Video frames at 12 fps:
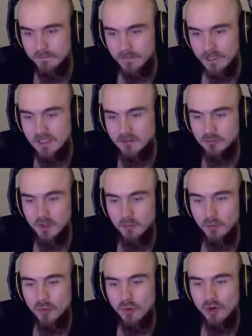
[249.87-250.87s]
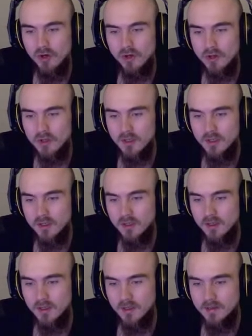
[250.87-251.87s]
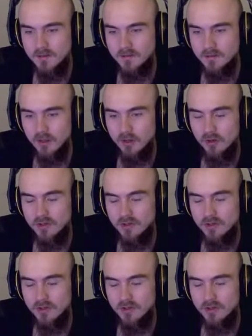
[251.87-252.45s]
he's really poor, so